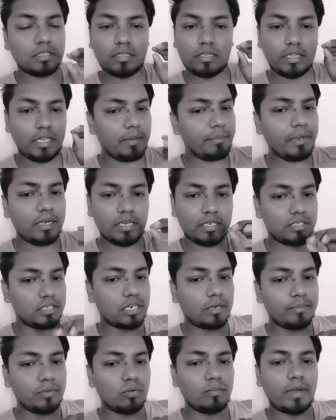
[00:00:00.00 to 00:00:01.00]
They may
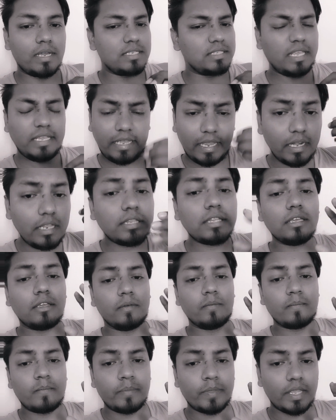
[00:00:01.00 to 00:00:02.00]
disturb you by saying anything